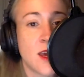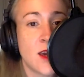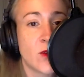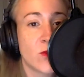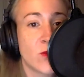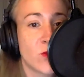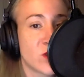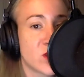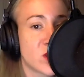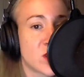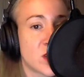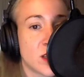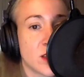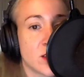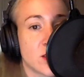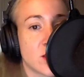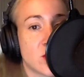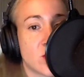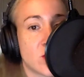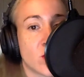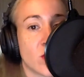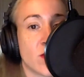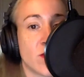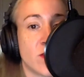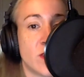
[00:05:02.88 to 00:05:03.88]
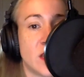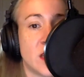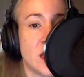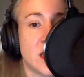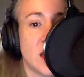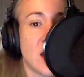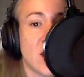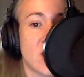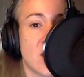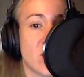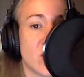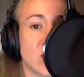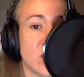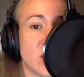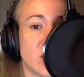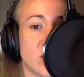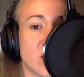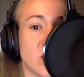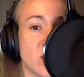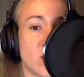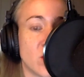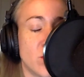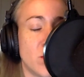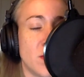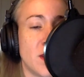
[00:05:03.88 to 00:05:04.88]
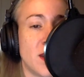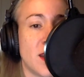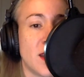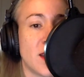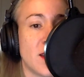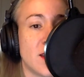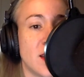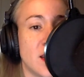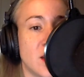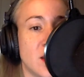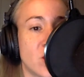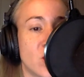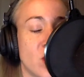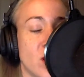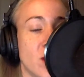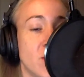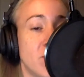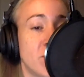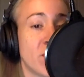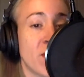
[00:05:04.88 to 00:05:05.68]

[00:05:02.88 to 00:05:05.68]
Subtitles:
which tell the story of a teenager's social media addiction.